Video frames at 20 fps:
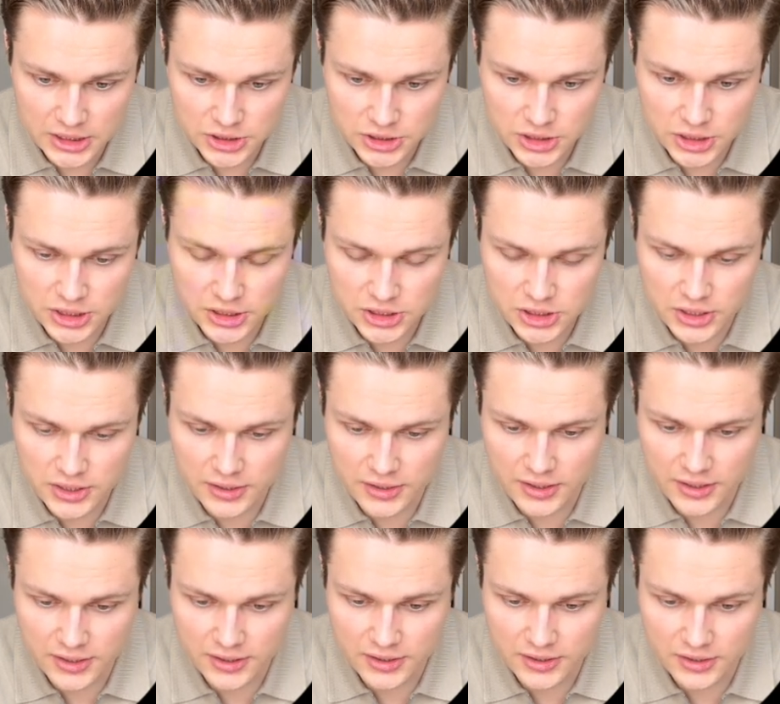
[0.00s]
teaching
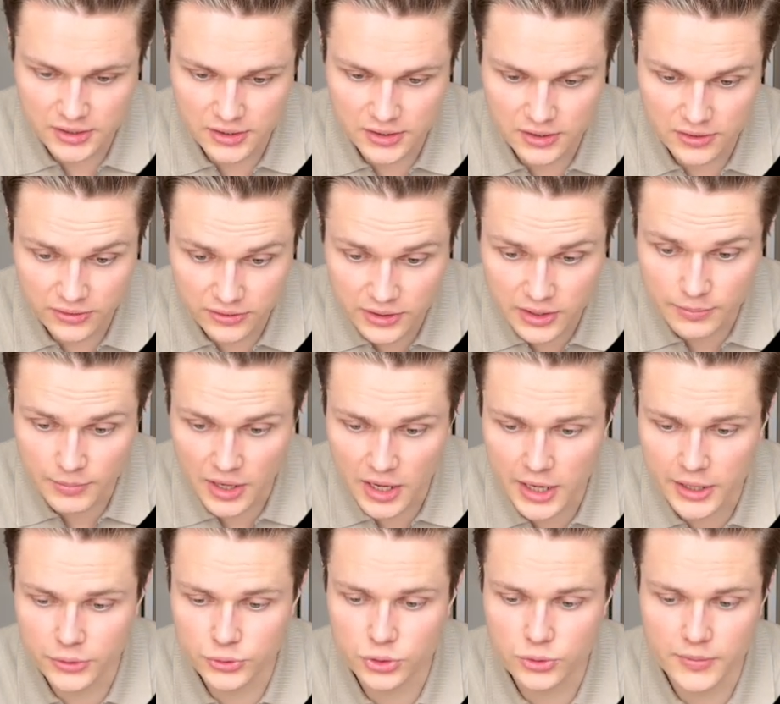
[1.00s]
them
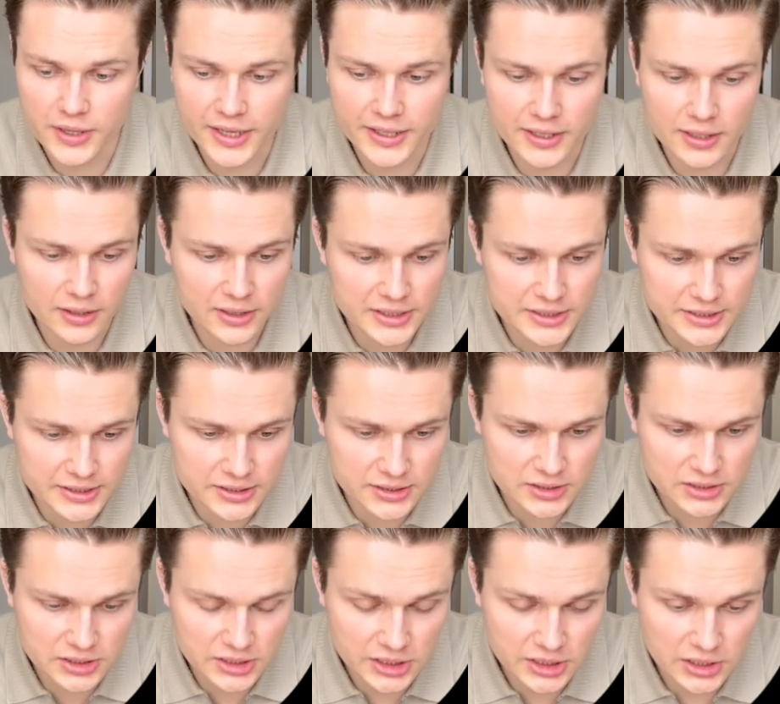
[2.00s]
how to make a list,
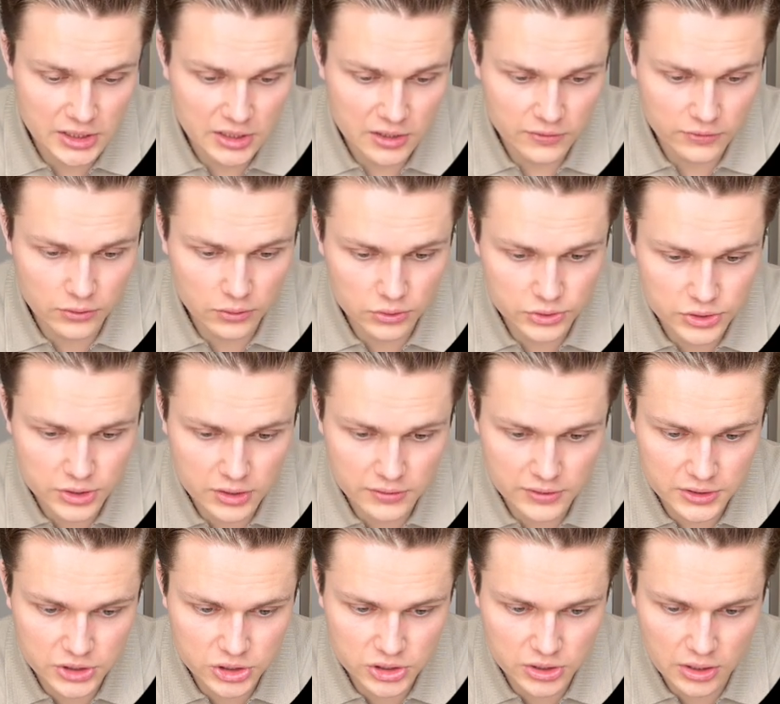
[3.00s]
full
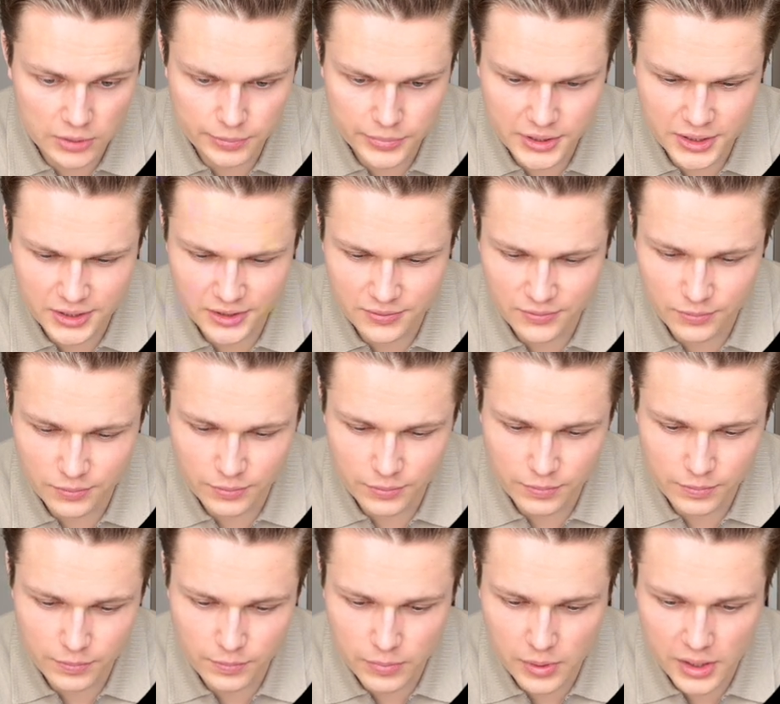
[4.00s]
service shopping,
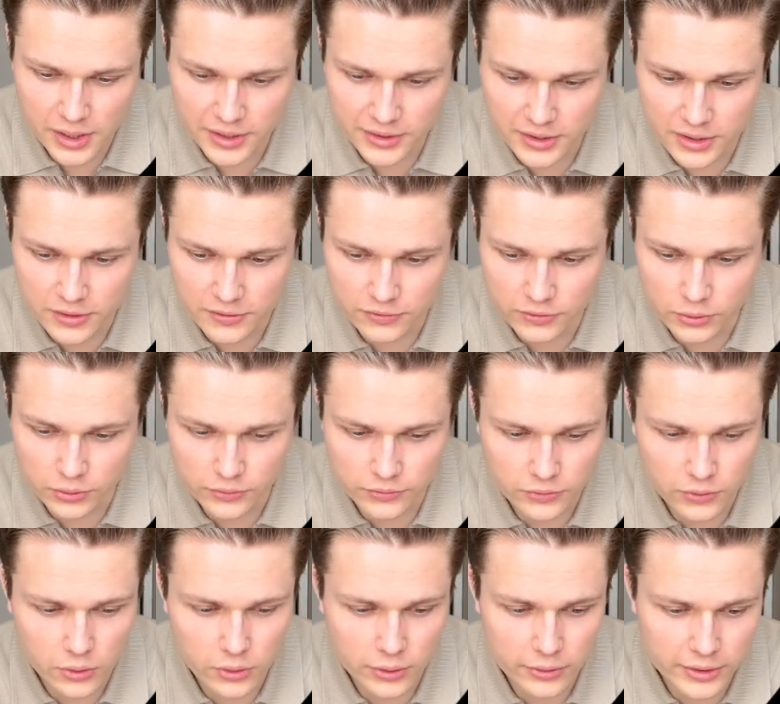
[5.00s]
buy their food
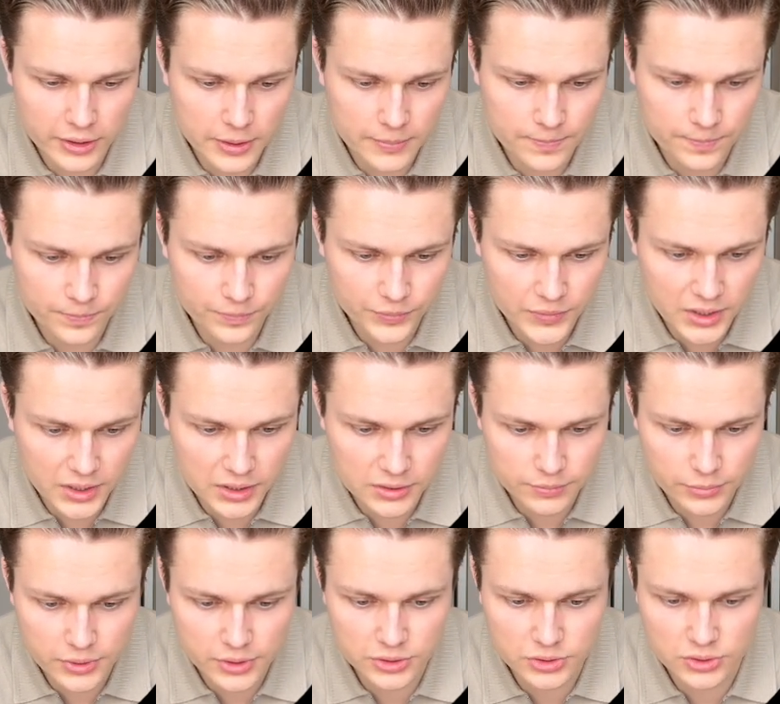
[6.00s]
for them,
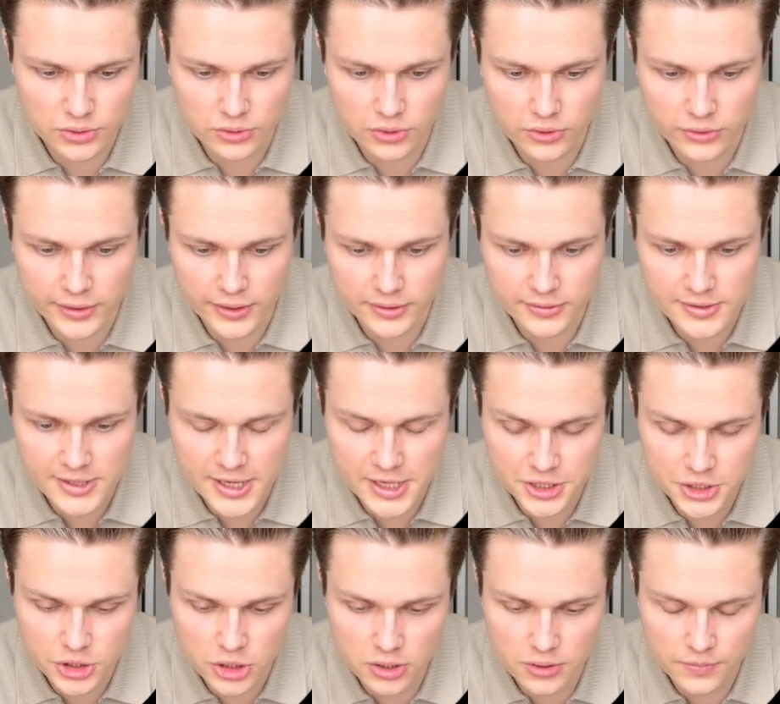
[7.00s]
in-person
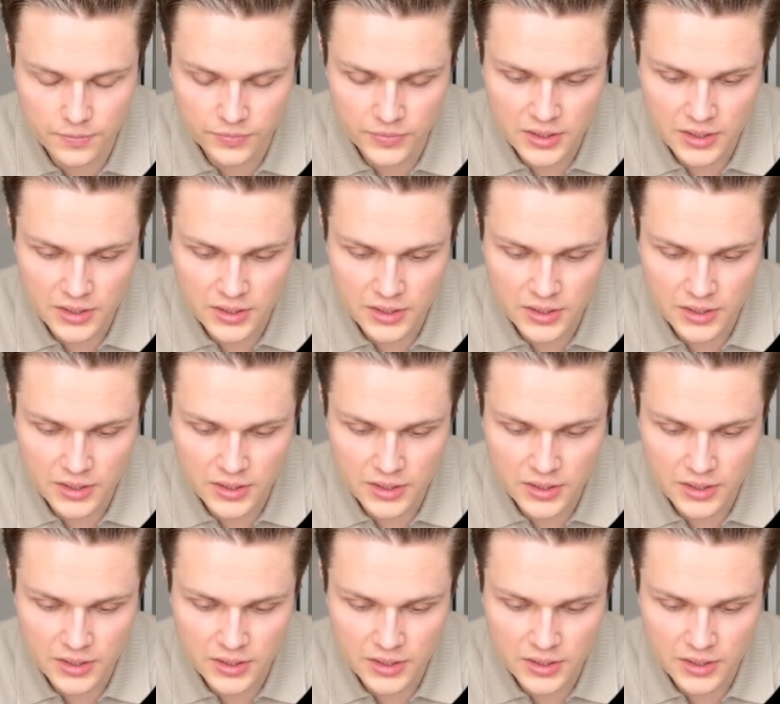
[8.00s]
orientation,